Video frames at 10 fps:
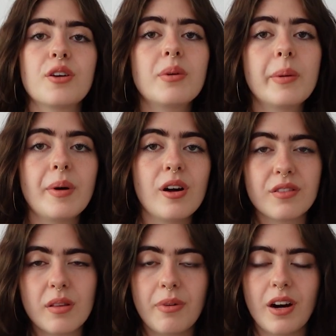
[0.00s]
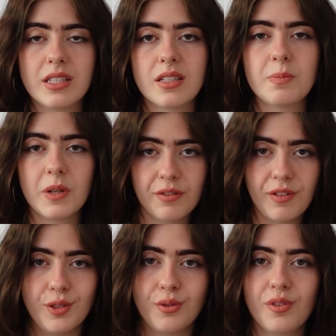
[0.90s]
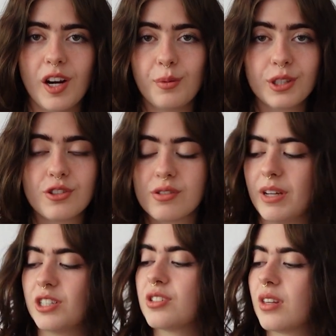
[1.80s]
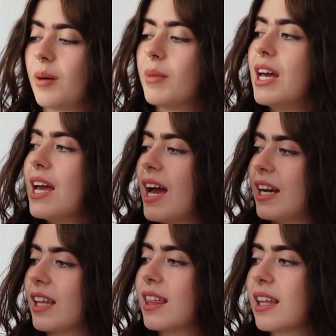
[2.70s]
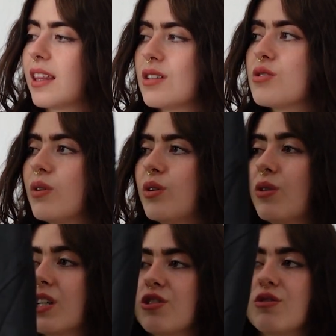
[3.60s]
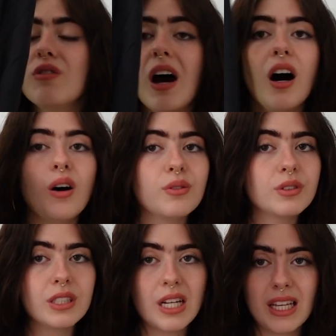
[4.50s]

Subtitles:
I don't remember all of the prices, but if I do, I will just mention them. And I think this one was around